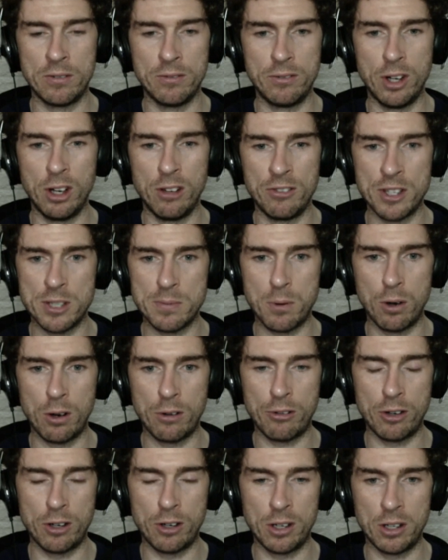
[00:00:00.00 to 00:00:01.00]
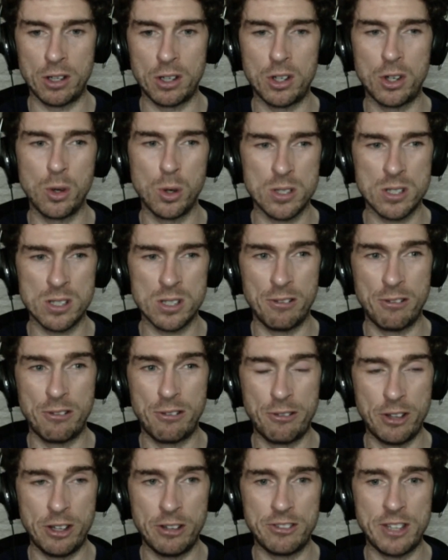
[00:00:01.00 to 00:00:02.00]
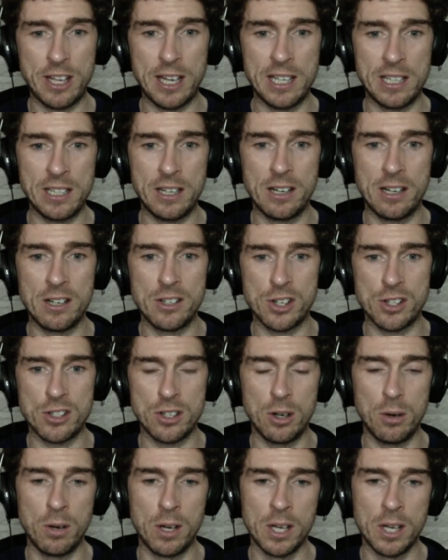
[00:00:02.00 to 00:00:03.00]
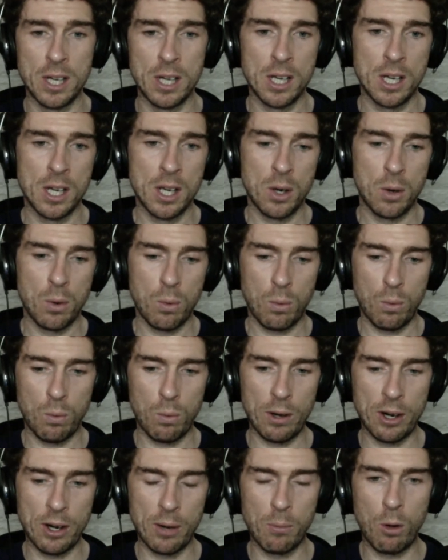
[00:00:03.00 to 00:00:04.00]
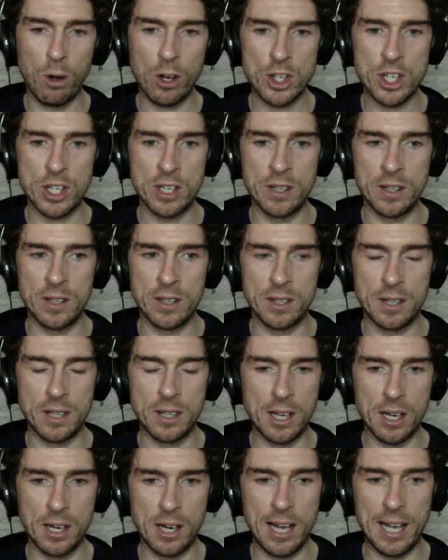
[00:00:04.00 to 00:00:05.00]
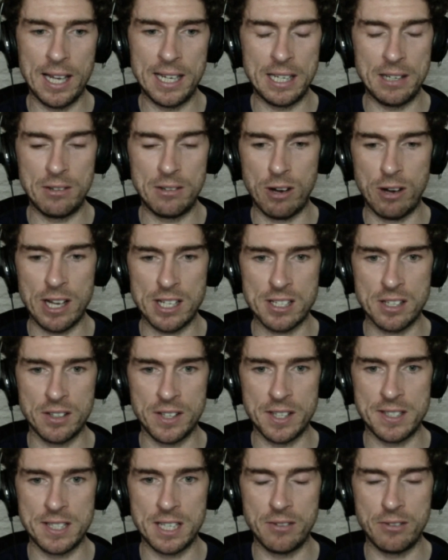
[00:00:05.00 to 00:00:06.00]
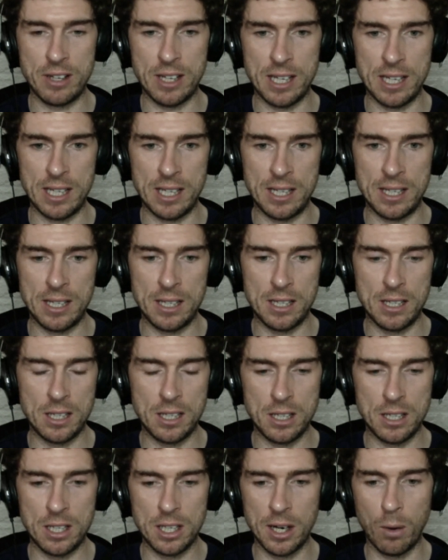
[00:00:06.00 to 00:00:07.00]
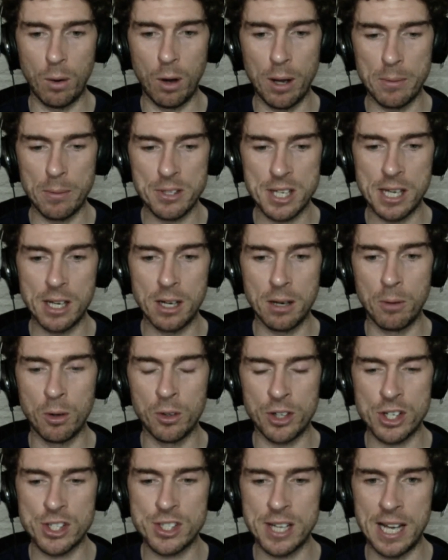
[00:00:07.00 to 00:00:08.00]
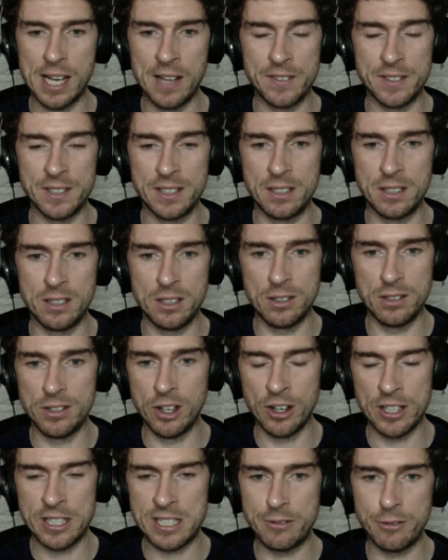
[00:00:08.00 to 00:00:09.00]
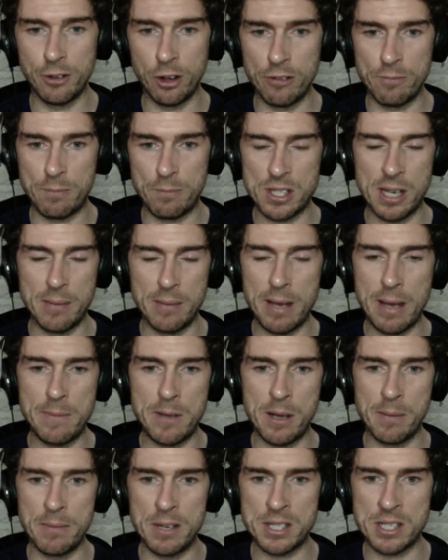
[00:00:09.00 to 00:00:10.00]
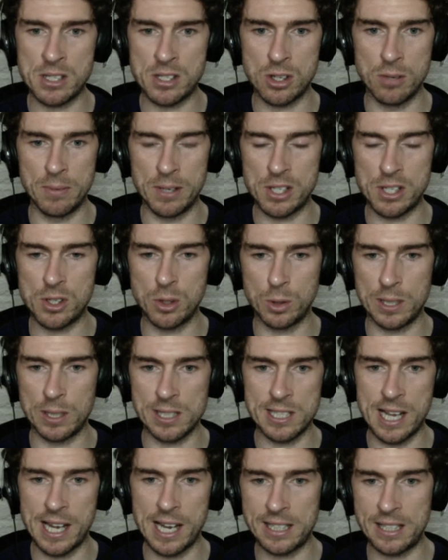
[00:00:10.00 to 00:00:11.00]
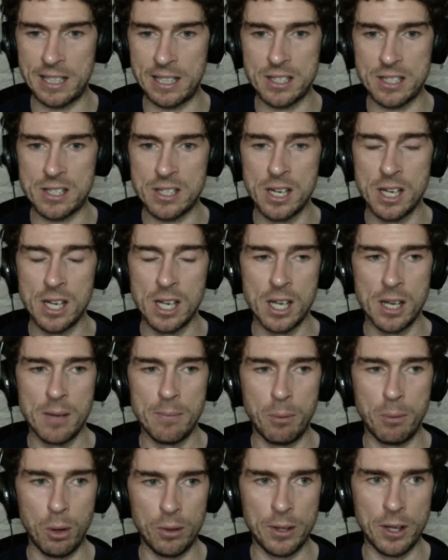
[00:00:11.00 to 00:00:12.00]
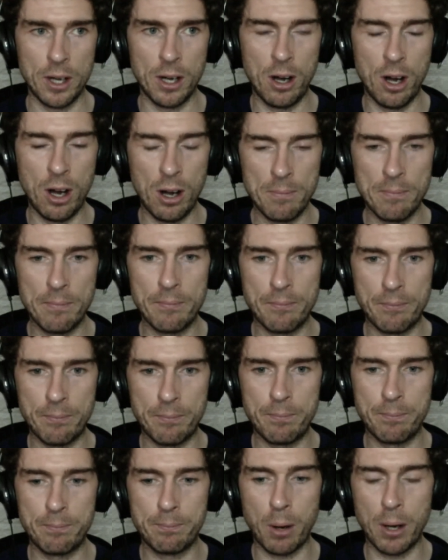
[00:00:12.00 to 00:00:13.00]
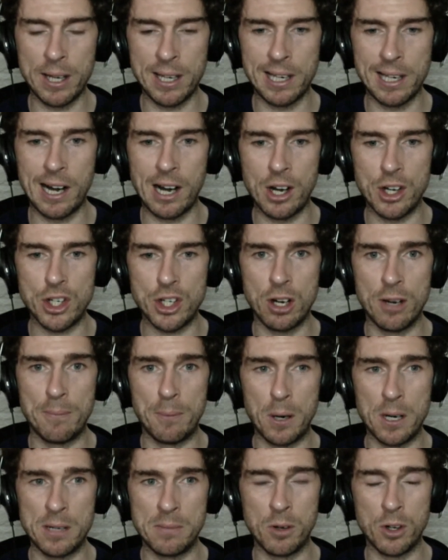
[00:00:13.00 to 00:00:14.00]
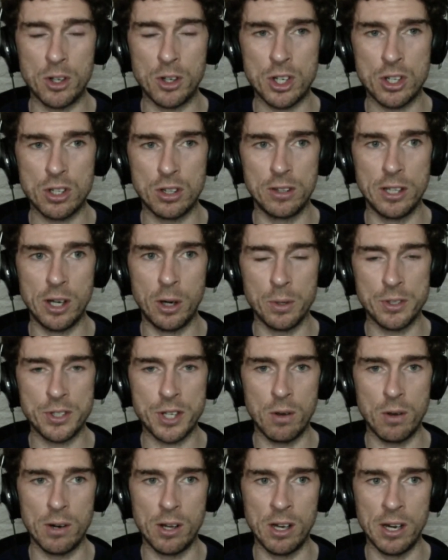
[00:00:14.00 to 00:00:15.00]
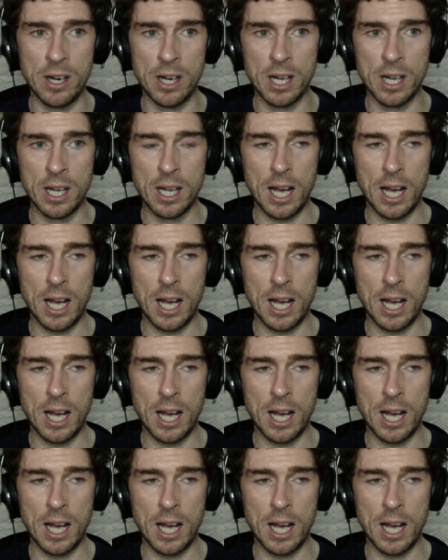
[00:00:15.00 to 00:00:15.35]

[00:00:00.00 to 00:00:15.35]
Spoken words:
or involved in the sport for a guts of 15 years or so, when I'm watching any race on the TV, you know, I would say I'm understanding 95%. Maybe I'm missing some of the subtle tactics, but I'm by and large, I pretty much know what's going on.